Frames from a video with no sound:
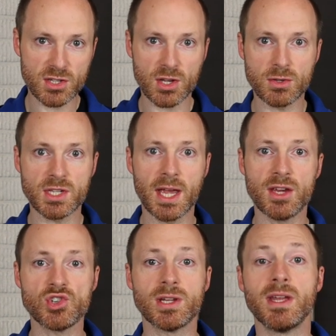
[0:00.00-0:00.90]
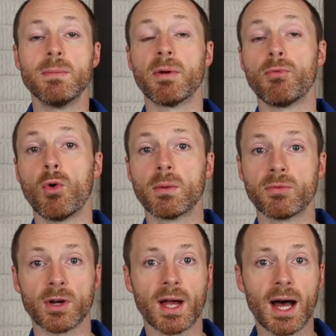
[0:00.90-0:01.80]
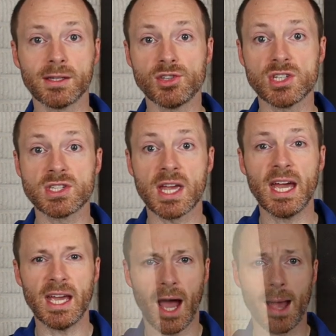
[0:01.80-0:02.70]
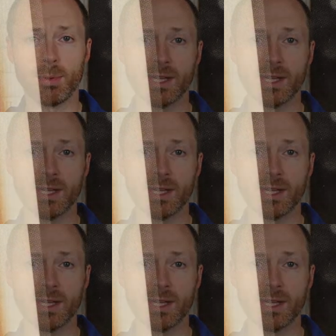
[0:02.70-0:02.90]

Association. He performed for colleges. I